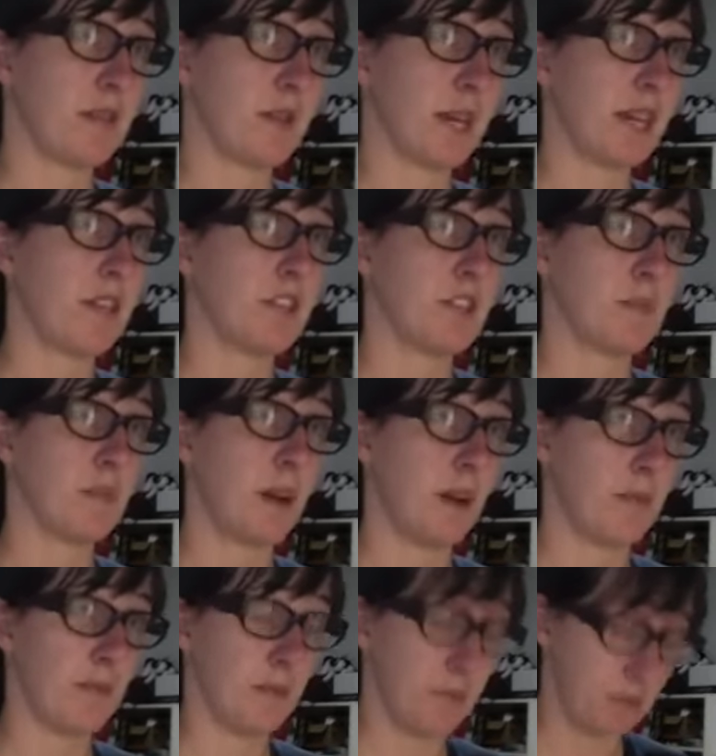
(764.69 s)
So I can just
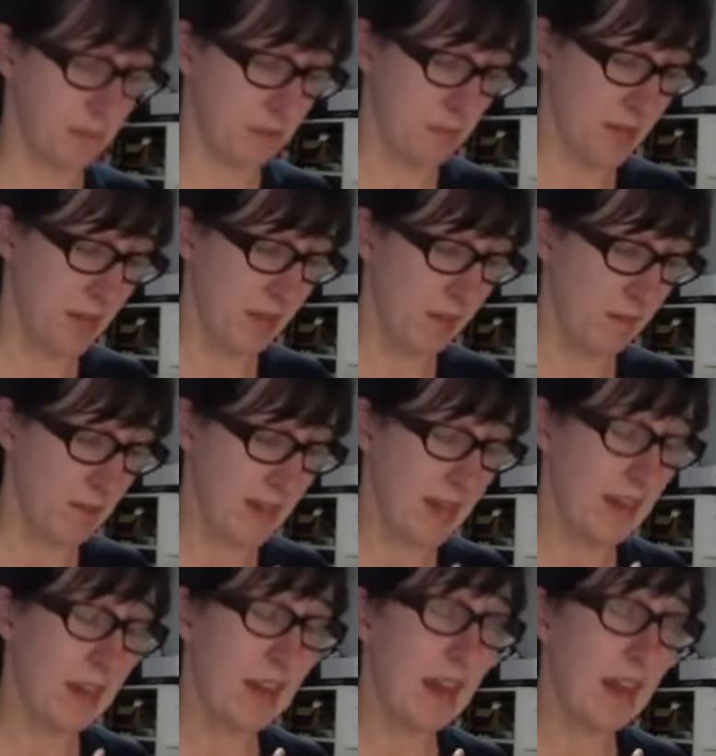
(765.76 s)
pop them through the mail, but